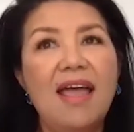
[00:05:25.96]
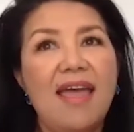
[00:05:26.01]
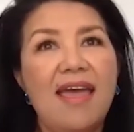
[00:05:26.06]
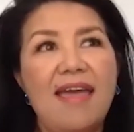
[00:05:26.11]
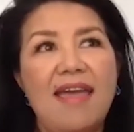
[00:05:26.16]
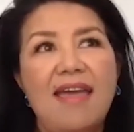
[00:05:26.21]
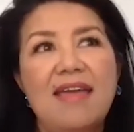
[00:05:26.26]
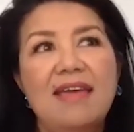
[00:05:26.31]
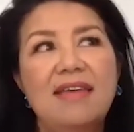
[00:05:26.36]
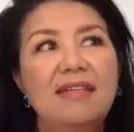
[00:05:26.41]

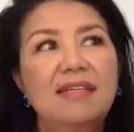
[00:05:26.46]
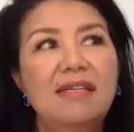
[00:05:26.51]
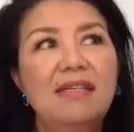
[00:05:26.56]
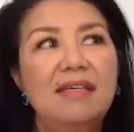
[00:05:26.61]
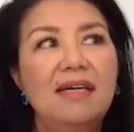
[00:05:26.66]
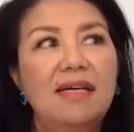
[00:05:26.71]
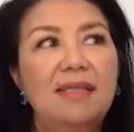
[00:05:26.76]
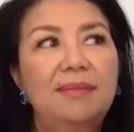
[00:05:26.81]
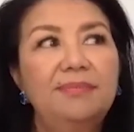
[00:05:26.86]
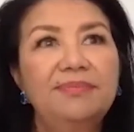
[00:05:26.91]
and
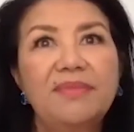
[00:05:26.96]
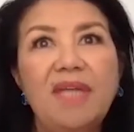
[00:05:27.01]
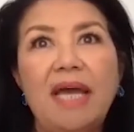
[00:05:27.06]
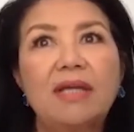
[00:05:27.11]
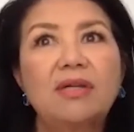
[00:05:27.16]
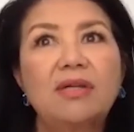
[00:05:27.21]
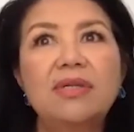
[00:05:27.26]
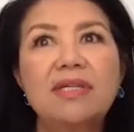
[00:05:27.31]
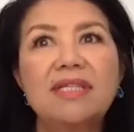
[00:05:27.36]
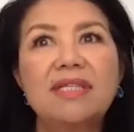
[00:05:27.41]
um, I
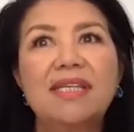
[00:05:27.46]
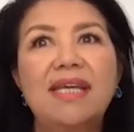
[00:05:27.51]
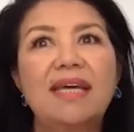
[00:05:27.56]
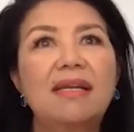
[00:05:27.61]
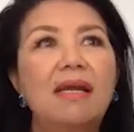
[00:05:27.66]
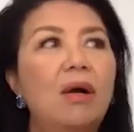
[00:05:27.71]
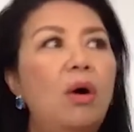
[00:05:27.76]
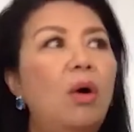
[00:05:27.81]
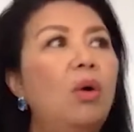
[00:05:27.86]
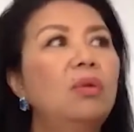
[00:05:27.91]
couldn't get
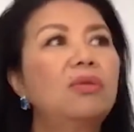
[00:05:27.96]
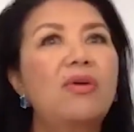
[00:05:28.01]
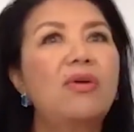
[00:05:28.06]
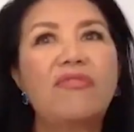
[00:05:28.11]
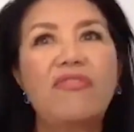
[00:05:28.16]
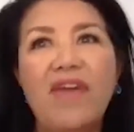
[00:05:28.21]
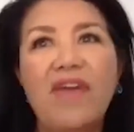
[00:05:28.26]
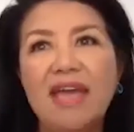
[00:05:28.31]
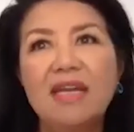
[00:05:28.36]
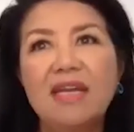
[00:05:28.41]
a hold of
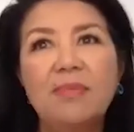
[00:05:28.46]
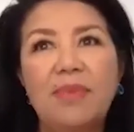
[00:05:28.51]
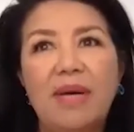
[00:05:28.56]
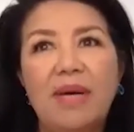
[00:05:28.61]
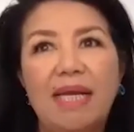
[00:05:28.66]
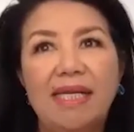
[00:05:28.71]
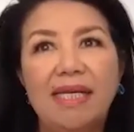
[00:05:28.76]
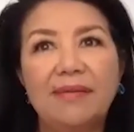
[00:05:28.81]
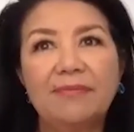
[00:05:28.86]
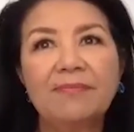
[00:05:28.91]

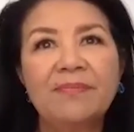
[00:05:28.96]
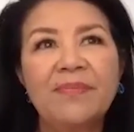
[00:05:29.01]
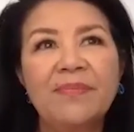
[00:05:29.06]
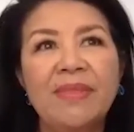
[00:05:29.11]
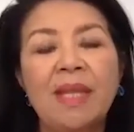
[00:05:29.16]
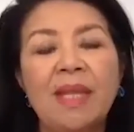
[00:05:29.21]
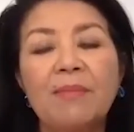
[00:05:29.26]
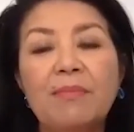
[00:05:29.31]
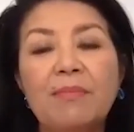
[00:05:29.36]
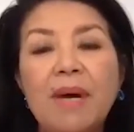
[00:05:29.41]
anybody.
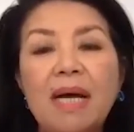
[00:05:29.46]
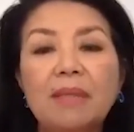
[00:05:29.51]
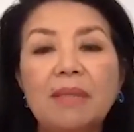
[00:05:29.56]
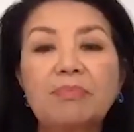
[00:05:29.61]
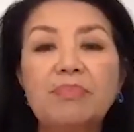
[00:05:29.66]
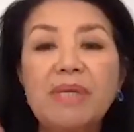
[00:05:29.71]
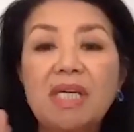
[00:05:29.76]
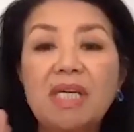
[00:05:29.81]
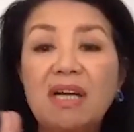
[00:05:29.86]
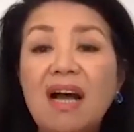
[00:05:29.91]
But
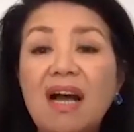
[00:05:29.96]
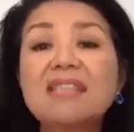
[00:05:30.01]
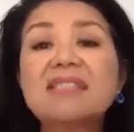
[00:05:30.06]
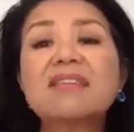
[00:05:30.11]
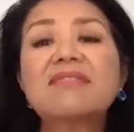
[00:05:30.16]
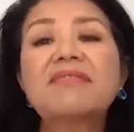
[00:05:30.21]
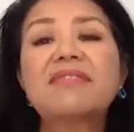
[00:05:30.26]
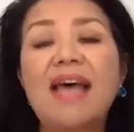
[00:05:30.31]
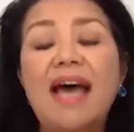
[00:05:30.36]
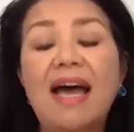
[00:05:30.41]
because
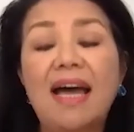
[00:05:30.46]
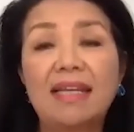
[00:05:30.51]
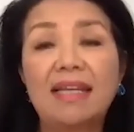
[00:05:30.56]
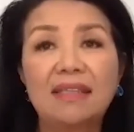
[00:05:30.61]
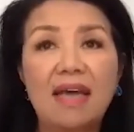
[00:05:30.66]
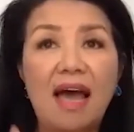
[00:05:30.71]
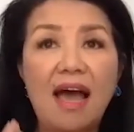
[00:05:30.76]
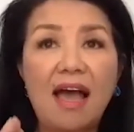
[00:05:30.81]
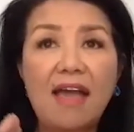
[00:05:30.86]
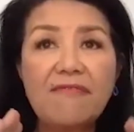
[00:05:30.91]
of that,
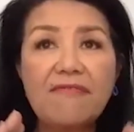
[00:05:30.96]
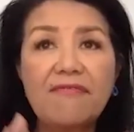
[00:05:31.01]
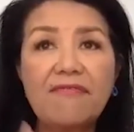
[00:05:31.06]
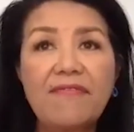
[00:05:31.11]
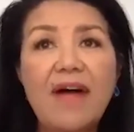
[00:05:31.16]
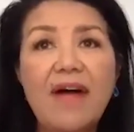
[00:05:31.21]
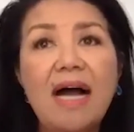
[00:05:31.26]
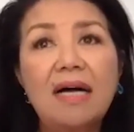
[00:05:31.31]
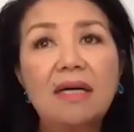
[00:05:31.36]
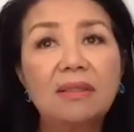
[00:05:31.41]
I
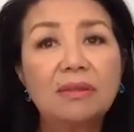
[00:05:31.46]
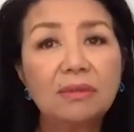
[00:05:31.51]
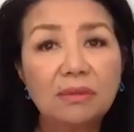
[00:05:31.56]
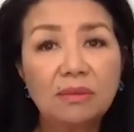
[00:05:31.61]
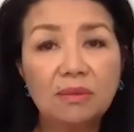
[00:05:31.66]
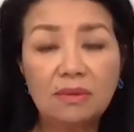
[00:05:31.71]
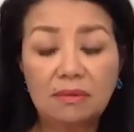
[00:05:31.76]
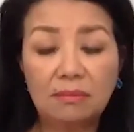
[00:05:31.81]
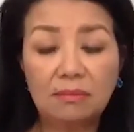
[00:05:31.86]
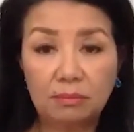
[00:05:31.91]

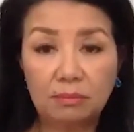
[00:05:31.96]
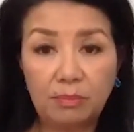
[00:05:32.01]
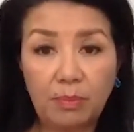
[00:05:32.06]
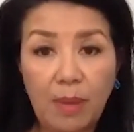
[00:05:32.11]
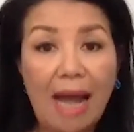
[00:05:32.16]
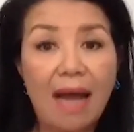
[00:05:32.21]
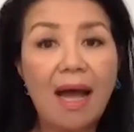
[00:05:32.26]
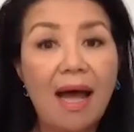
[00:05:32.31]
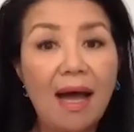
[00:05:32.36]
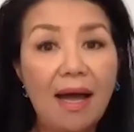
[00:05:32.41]
found
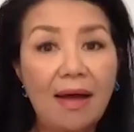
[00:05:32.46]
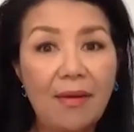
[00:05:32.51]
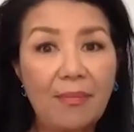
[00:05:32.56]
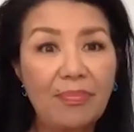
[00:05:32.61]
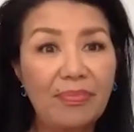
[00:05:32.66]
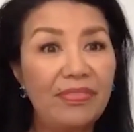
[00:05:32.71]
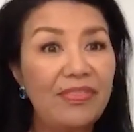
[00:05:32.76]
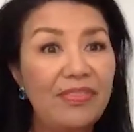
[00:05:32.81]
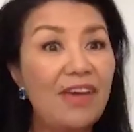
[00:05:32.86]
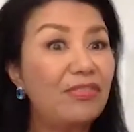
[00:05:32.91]

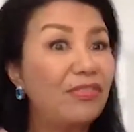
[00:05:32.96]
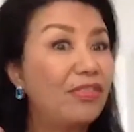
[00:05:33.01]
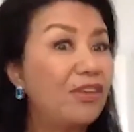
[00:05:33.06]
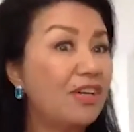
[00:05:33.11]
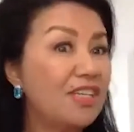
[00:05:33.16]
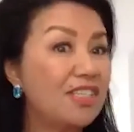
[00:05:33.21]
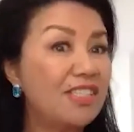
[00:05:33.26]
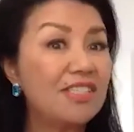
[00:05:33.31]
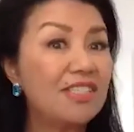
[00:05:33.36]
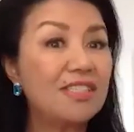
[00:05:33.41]
um, that
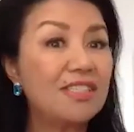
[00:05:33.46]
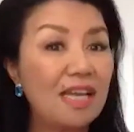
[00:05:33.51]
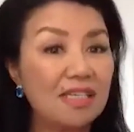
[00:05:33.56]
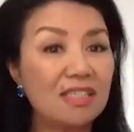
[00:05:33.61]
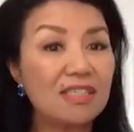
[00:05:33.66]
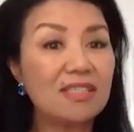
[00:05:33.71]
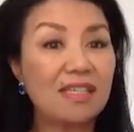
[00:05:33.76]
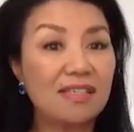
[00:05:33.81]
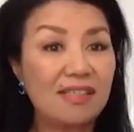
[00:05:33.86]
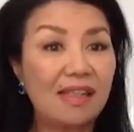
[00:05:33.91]
there's such
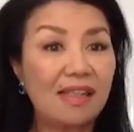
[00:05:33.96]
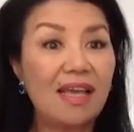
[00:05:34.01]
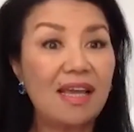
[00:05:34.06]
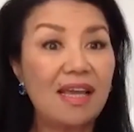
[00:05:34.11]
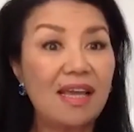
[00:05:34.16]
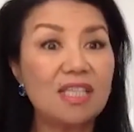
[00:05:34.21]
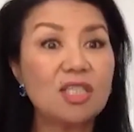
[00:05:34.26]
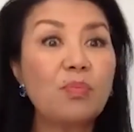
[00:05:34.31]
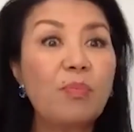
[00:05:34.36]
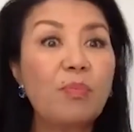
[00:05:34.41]
a
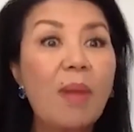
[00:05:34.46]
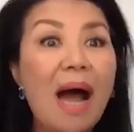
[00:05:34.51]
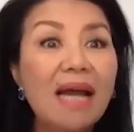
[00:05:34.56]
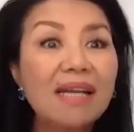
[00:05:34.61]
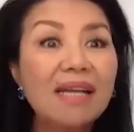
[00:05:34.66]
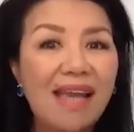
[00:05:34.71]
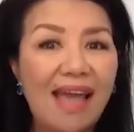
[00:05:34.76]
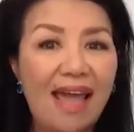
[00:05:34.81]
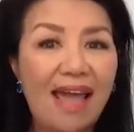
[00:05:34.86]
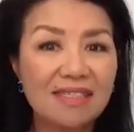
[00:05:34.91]
thing as
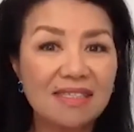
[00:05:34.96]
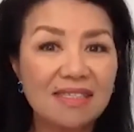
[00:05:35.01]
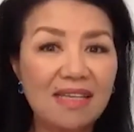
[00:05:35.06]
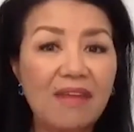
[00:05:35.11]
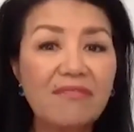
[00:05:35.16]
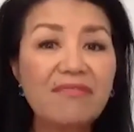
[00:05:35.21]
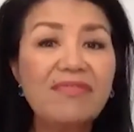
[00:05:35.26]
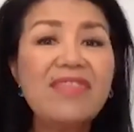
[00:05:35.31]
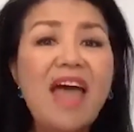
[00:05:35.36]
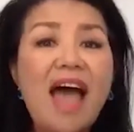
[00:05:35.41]
podcast.
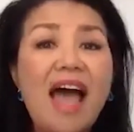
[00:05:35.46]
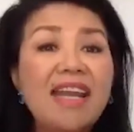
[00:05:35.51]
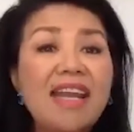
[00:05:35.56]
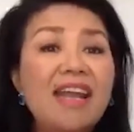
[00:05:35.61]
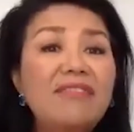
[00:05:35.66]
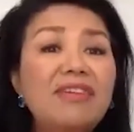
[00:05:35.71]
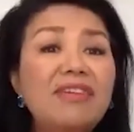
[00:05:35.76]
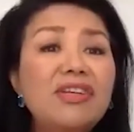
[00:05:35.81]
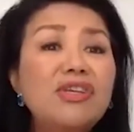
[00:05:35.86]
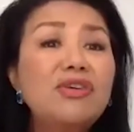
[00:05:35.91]
I've, I
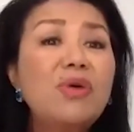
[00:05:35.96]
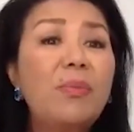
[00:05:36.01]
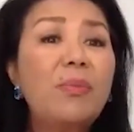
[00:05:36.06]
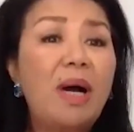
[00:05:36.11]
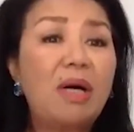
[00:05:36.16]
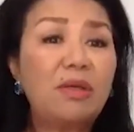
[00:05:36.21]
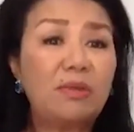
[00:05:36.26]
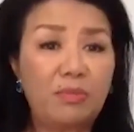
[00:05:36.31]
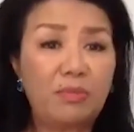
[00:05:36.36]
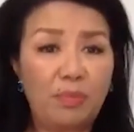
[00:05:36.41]
never knew
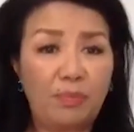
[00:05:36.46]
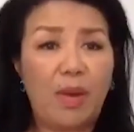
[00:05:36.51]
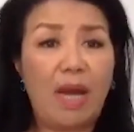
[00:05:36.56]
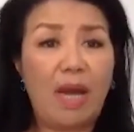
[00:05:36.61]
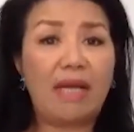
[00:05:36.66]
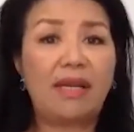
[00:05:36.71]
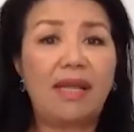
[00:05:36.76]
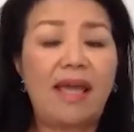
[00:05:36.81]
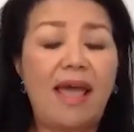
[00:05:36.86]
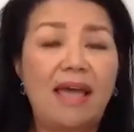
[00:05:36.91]
about
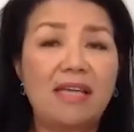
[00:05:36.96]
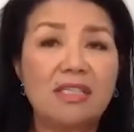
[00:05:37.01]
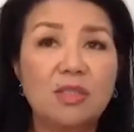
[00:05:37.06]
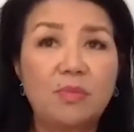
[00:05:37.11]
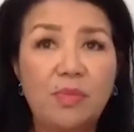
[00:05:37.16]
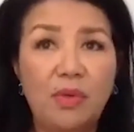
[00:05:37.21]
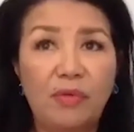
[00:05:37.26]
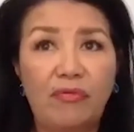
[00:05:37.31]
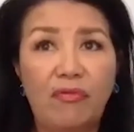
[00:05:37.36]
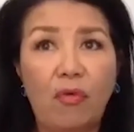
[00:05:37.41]
podcast
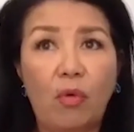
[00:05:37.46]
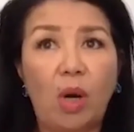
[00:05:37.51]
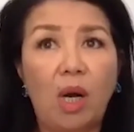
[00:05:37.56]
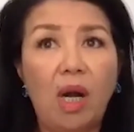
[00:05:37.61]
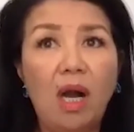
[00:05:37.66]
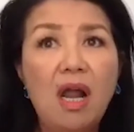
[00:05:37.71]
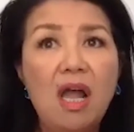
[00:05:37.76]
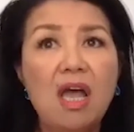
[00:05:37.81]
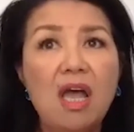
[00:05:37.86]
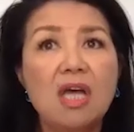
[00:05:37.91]
before.
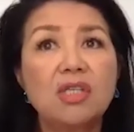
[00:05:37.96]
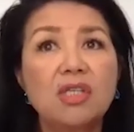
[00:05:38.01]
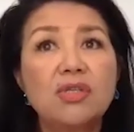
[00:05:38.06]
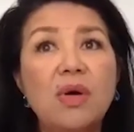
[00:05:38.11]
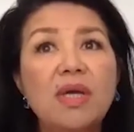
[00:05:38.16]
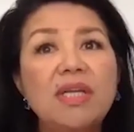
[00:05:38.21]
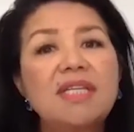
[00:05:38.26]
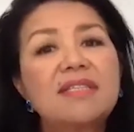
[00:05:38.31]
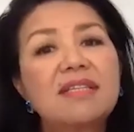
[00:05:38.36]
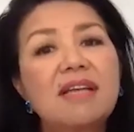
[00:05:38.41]
So
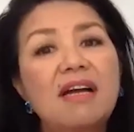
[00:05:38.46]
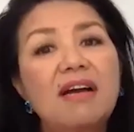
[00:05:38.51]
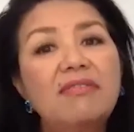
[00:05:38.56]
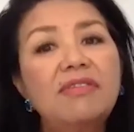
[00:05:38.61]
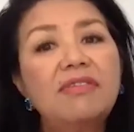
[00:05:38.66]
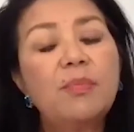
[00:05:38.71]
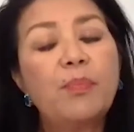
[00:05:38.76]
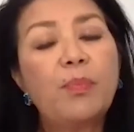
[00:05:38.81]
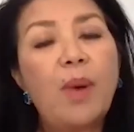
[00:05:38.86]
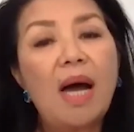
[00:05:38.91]
I
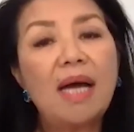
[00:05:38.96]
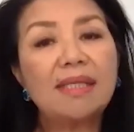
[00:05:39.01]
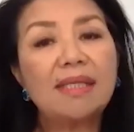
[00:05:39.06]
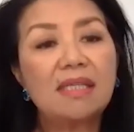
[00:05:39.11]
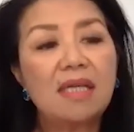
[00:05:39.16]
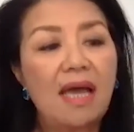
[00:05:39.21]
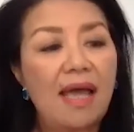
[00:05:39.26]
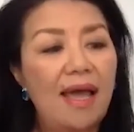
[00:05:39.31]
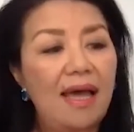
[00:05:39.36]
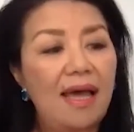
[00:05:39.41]
discovered
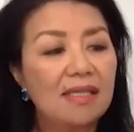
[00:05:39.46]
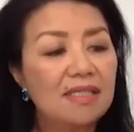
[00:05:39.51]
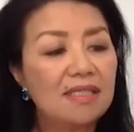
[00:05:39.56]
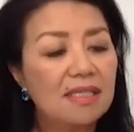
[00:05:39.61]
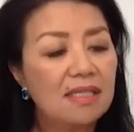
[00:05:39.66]
podcast